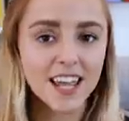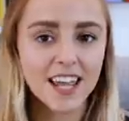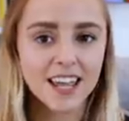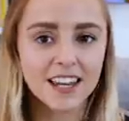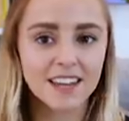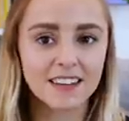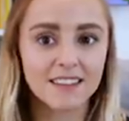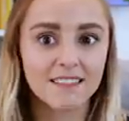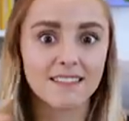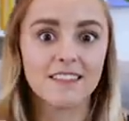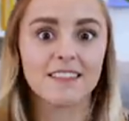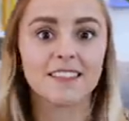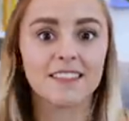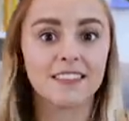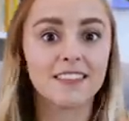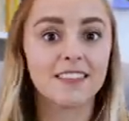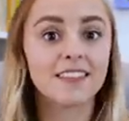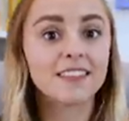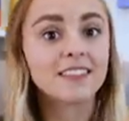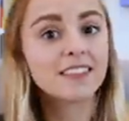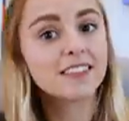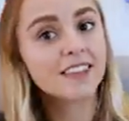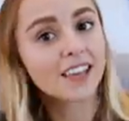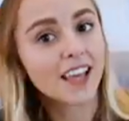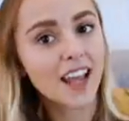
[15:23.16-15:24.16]
in
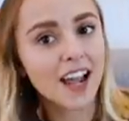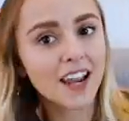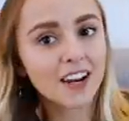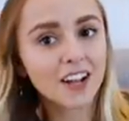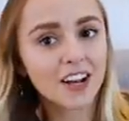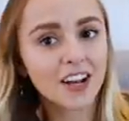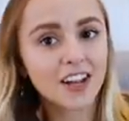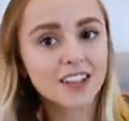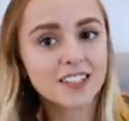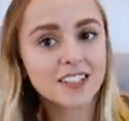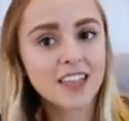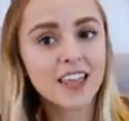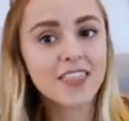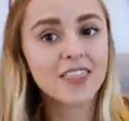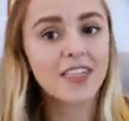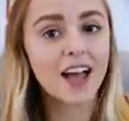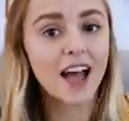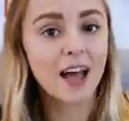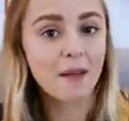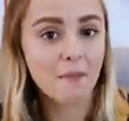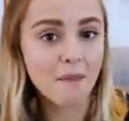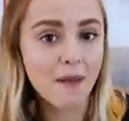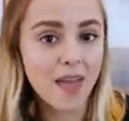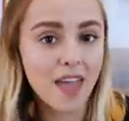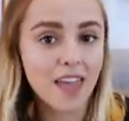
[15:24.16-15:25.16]
the kind of content that
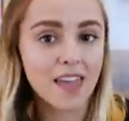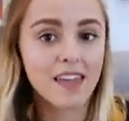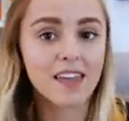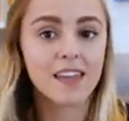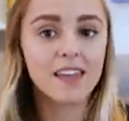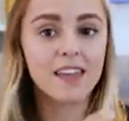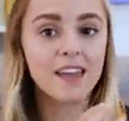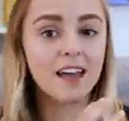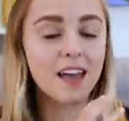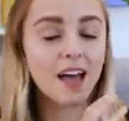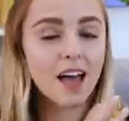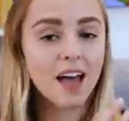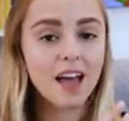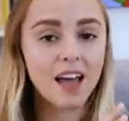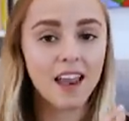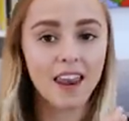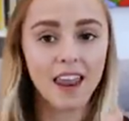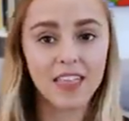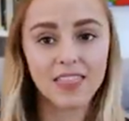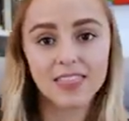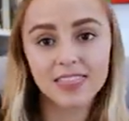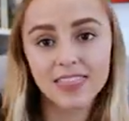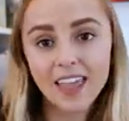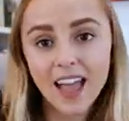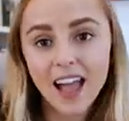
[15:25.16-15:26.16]
I make
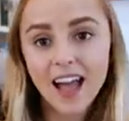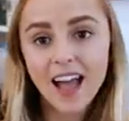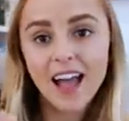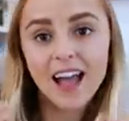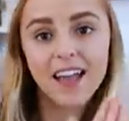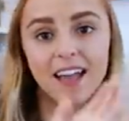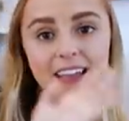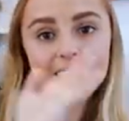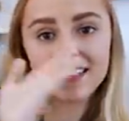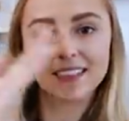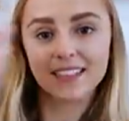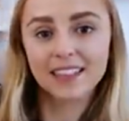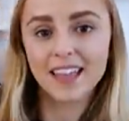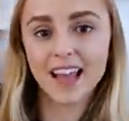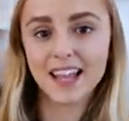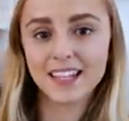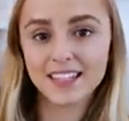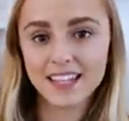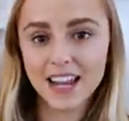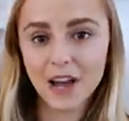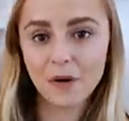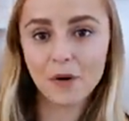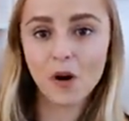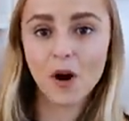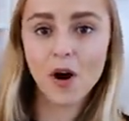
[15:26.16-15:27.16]
like that, that is
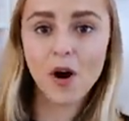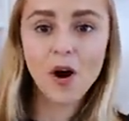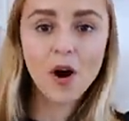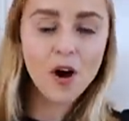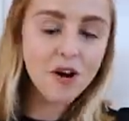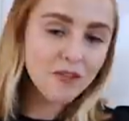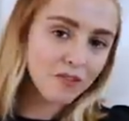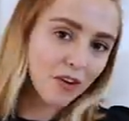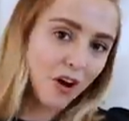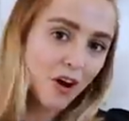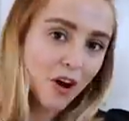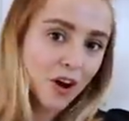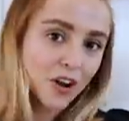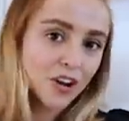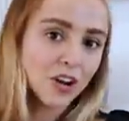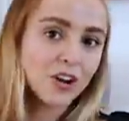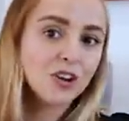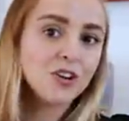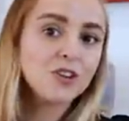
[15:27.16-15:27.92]
now over on a